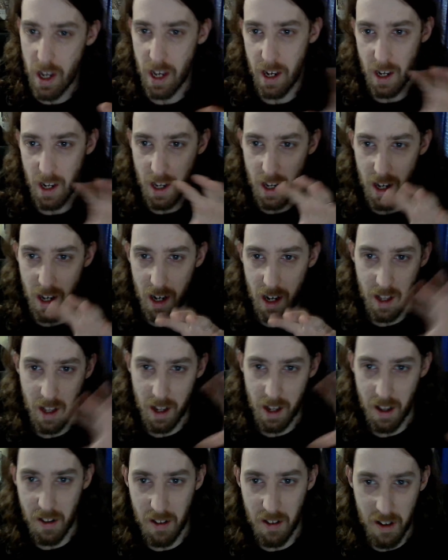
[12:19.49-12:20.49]
And it kind of,
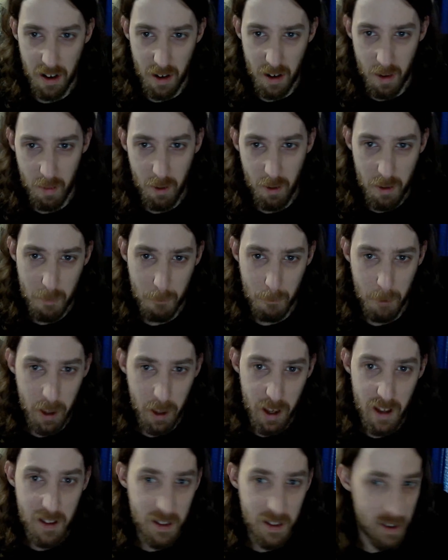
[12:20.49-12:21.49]
like I said, it almost
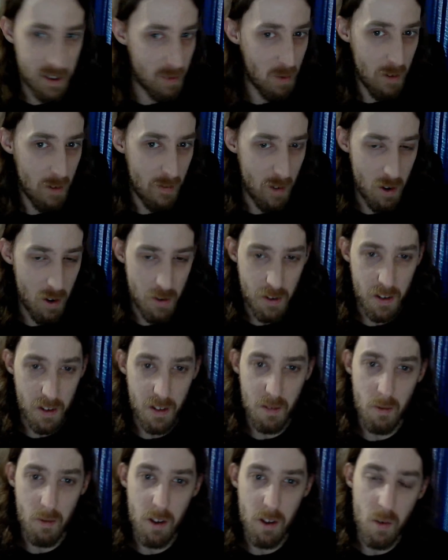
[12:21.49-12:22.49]
plays in reverse.
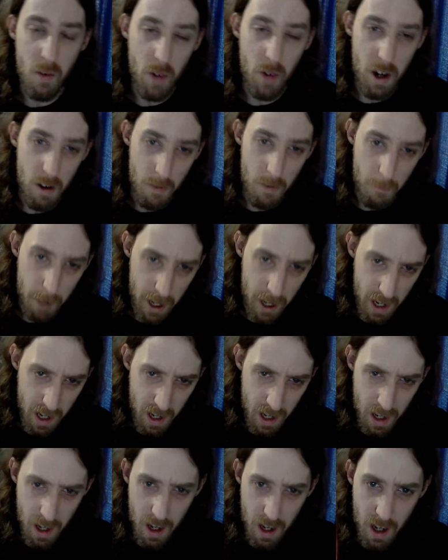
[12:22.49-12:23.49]
It's really weird,
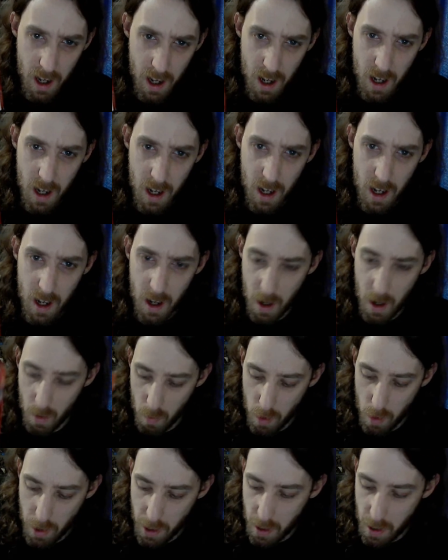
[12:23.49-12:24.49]
but
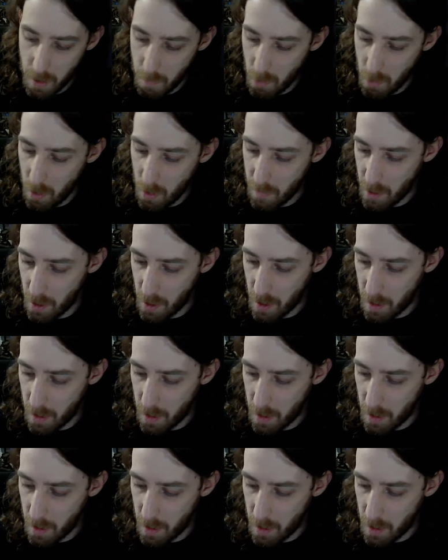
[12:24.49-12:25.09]
really good movie.